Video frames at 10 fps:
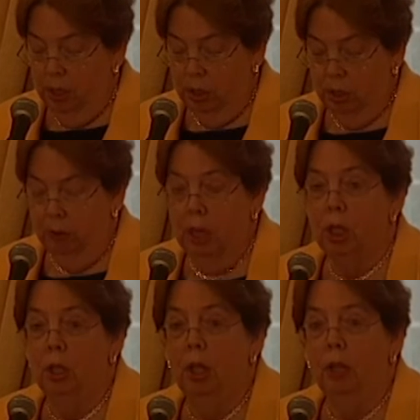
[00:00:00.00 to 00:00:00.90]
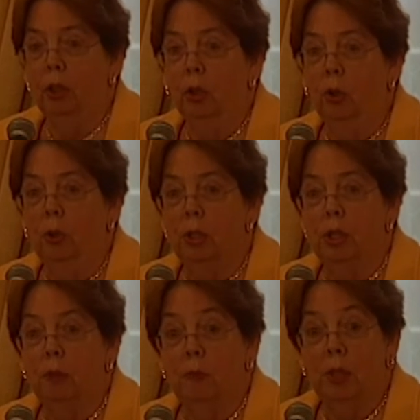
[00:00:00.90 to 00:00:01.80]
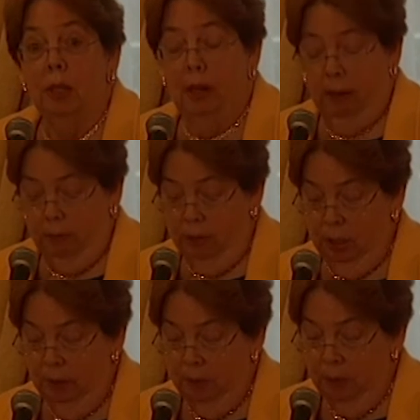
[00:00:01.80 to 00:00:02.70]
discretion in the courts themselves.